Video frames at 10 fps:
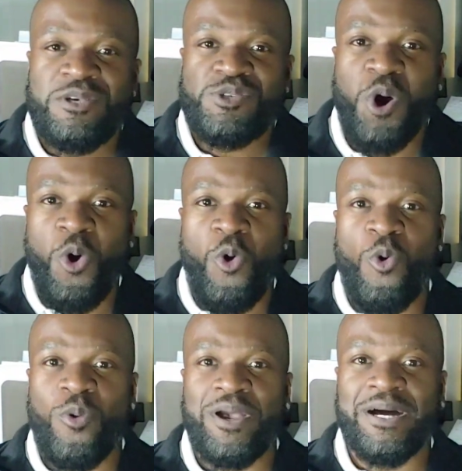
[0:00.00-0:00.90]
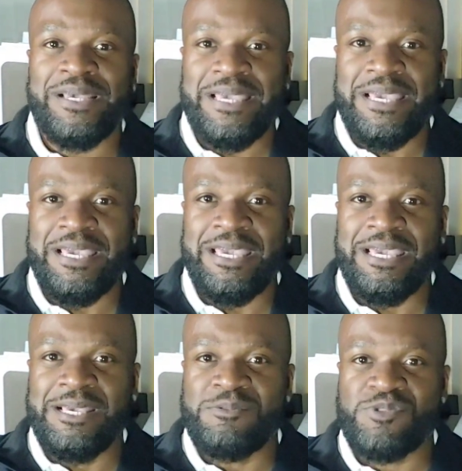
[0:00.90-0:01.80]
So
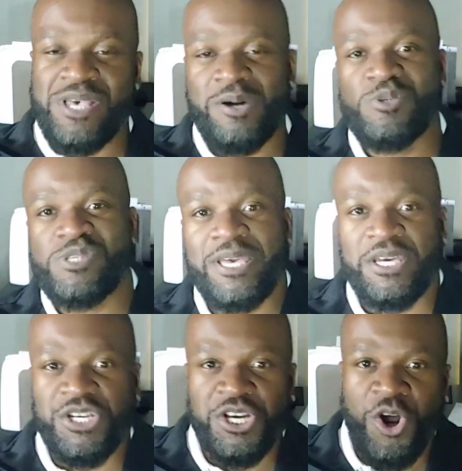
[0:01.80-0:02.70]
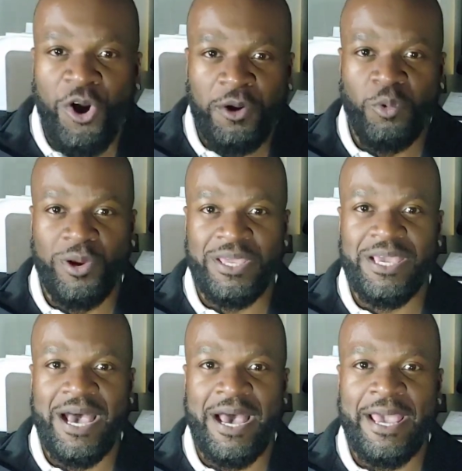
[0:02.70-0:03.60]
he sounds like a good, hardworking
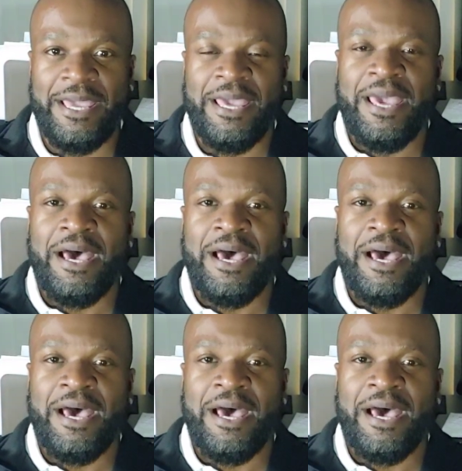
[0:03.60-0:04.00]
guy.